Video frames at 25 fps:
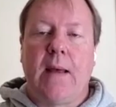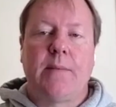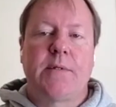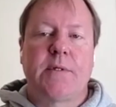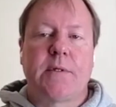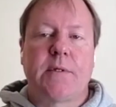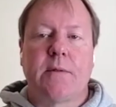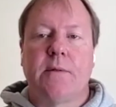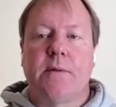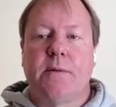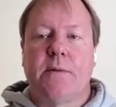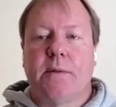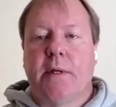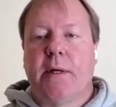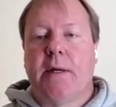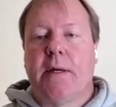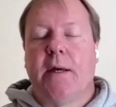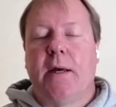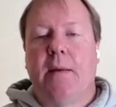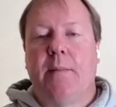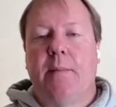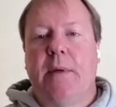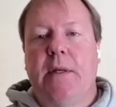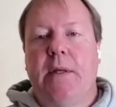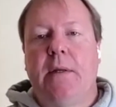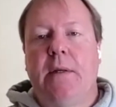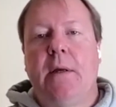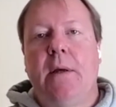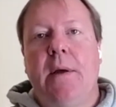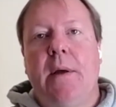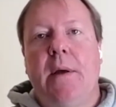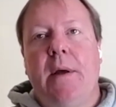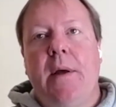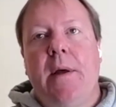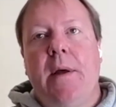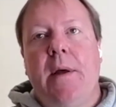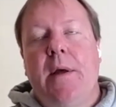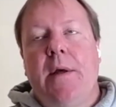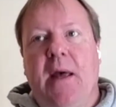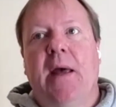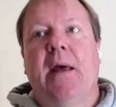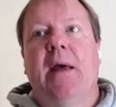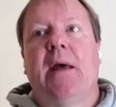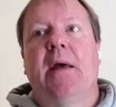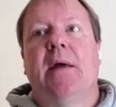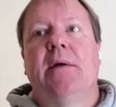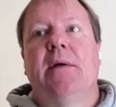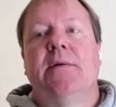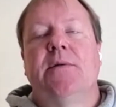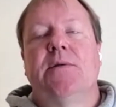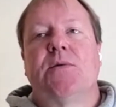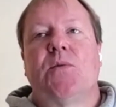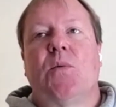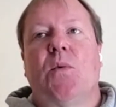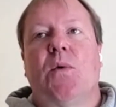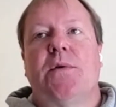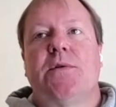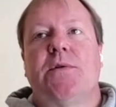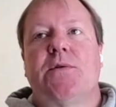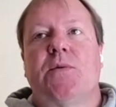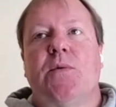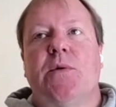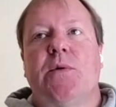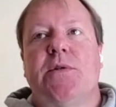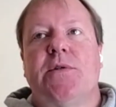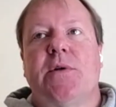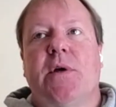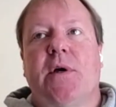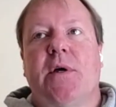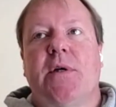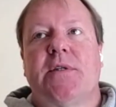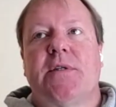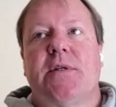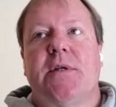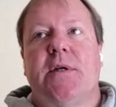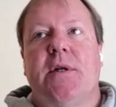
Absolutely. I mean, and once we saw,